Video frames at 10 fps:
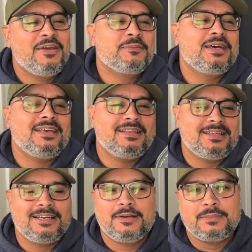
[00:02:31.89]
But
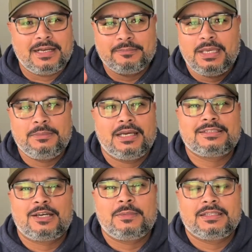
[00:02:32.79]
maybe I'll
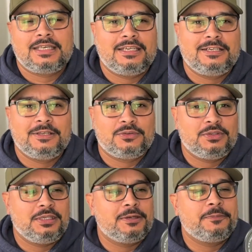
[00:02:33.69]
talk about that in another
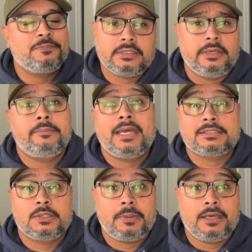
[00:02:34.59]
video. Going back
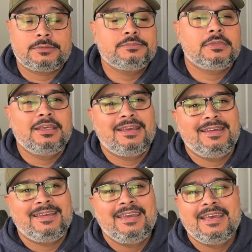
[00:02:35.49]
to the paddle,
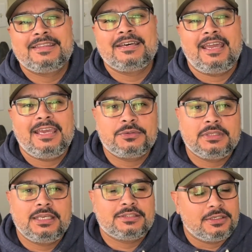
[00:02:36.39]
the handle
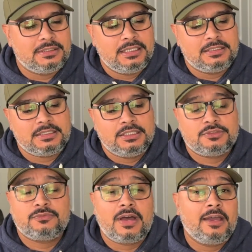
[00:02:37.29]
length on this
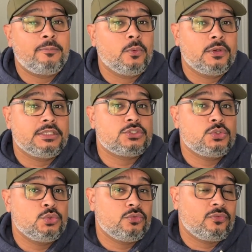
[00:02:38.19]
is
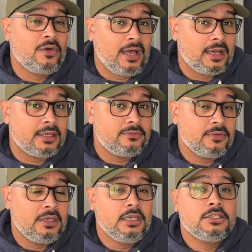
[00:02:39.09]
5.25.
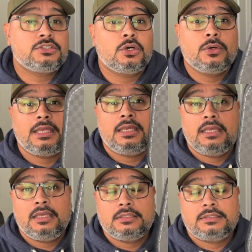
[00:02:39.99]
So it
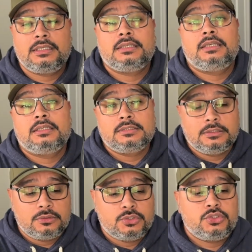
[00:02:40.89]
is a
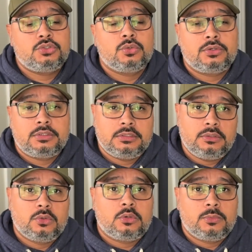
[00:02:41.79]
little shorter than
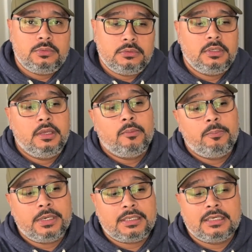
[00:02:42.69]
normal,
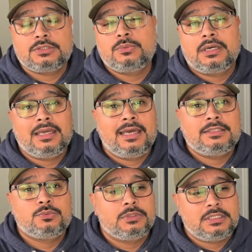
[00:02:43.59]
but guess what,
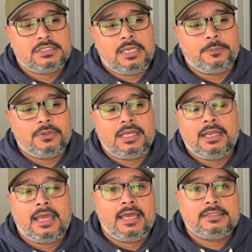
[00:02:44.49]
guys? With the taper that it
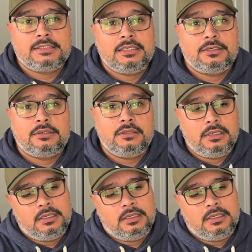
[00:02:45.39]
has here,